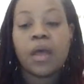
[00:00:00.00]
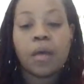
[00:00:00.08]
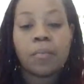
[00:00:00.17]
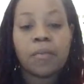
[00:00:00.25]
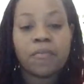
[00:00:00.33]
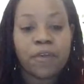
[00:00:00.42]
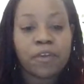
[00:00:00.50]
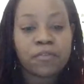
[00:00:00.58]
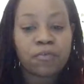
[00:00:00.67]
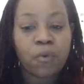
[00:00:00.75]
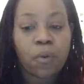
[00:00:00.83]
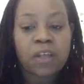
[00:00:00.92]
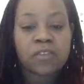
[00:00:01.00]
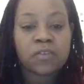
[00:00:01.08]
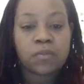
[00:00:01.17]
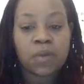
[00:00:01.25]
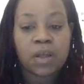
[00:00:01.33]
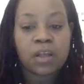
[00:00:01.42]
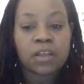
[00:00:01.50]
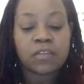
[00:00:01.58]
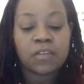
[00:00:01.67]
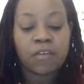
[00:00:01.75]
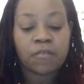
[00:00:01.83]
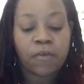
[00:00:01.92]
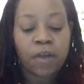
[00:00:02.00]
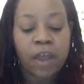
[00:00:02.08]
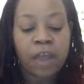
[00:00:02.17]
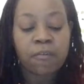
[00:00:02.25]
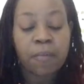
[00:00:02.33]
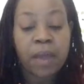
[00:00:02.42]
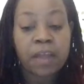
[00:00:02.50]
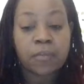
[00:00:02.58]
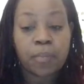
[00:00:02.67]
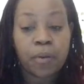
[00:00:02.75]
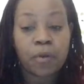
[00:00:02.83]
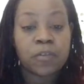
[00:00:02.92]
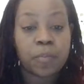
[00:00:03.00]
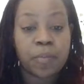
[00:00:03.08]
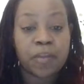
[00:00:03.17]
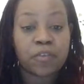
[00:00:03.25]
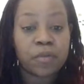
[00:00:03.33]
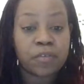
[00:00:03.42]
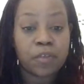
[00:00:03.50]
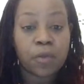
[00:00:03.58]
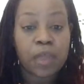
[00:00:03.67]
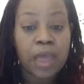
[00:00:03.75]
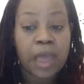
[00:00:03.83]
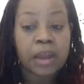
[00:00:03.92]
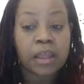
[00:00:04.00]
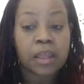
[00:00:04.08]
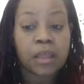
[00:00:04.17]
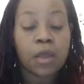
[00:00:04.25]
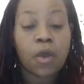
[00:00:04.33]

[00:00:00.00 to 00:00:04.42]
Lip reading: My first request was for everybody to post a picture of Sonia Eddy,